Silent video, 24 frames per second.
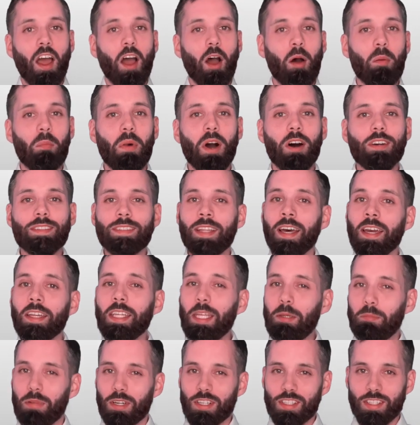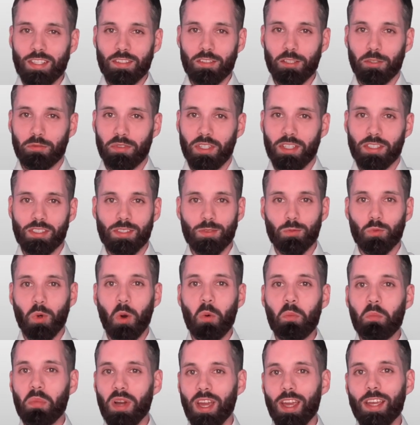About 90% of us
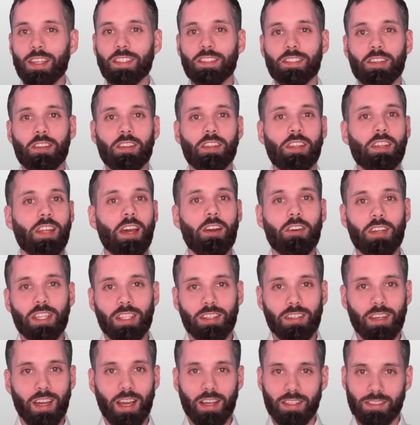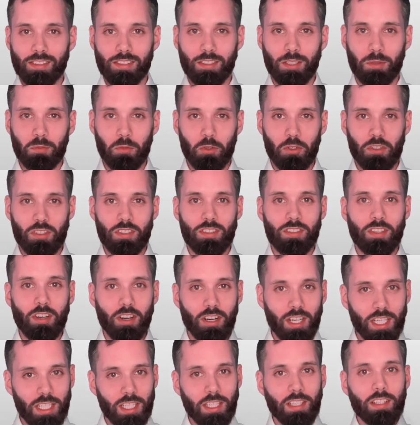won't pay solidarity tax anymore,
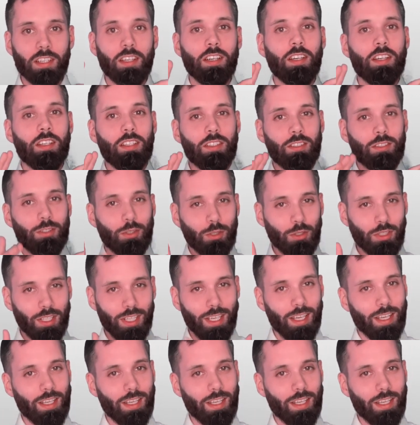starting today.